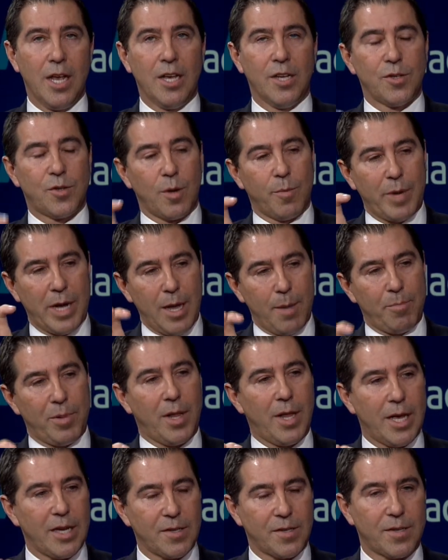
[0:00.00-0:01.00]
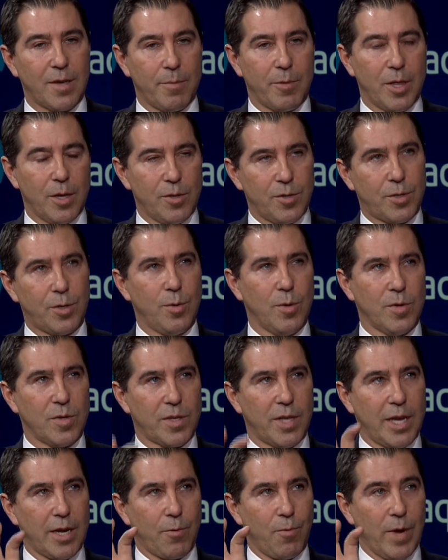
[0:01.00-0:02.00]
So by applying some of those tools
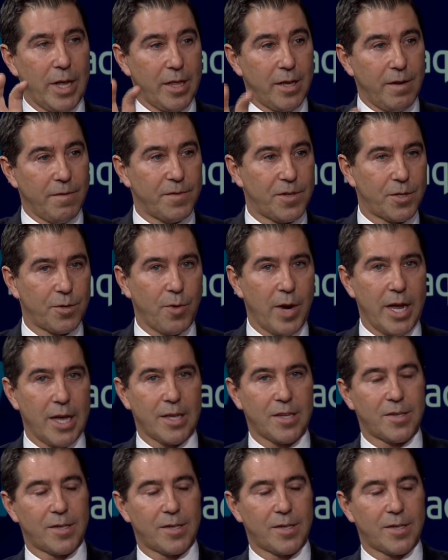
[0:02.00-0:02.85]
like relative strength,